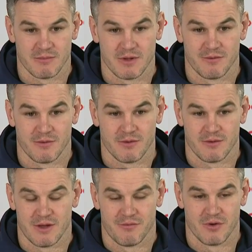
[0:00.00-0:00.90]

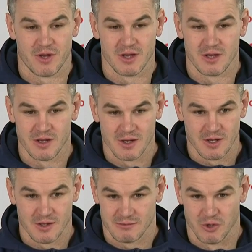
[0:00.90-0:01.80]
If, if we
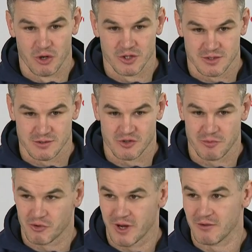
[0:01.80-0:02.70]
lost,
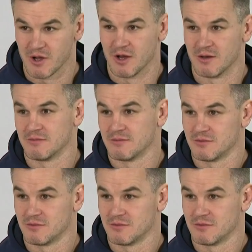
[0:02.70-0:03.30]
triple crown gone,